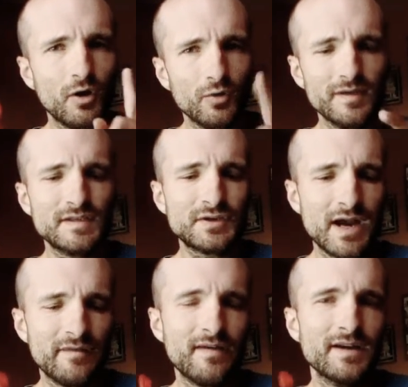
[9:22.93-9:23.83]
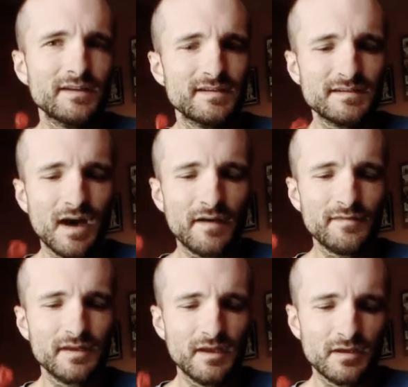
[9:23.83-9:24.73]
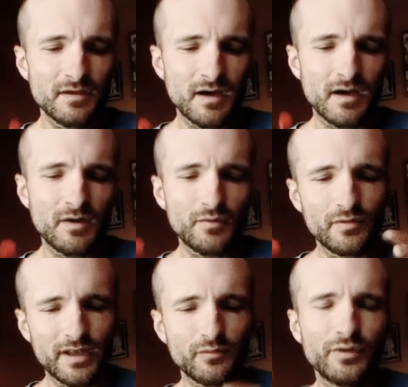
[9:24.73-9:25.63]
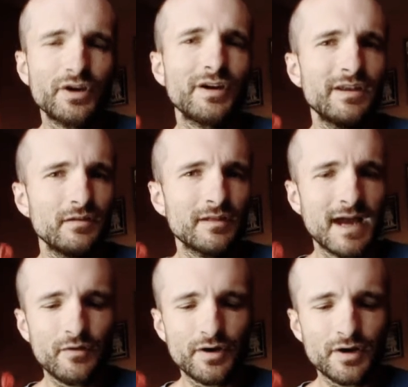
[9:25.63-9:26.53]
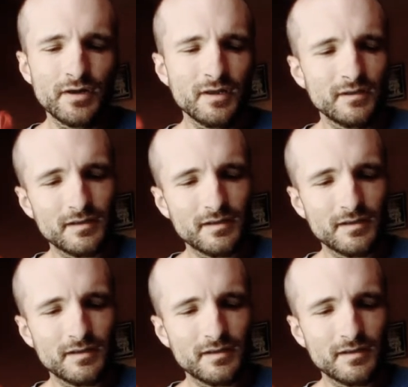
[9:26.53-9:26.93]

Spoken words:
Always try to find a soft like rear heel counter.